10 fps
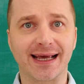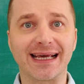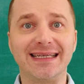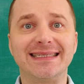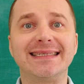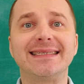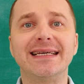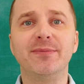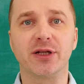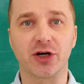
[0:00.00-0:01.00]
is
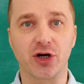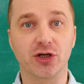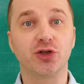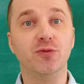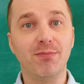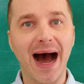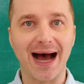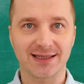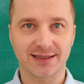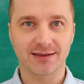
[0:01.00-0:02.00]
similar to
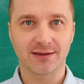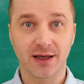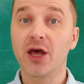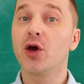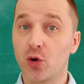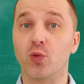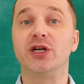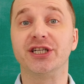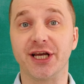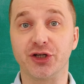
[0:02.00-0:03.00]
must,
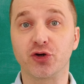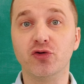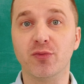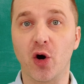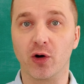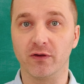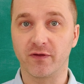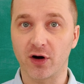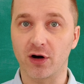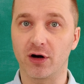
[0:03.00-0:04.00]
which is a true modal
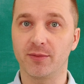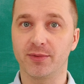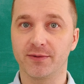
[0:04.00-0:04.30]
verb.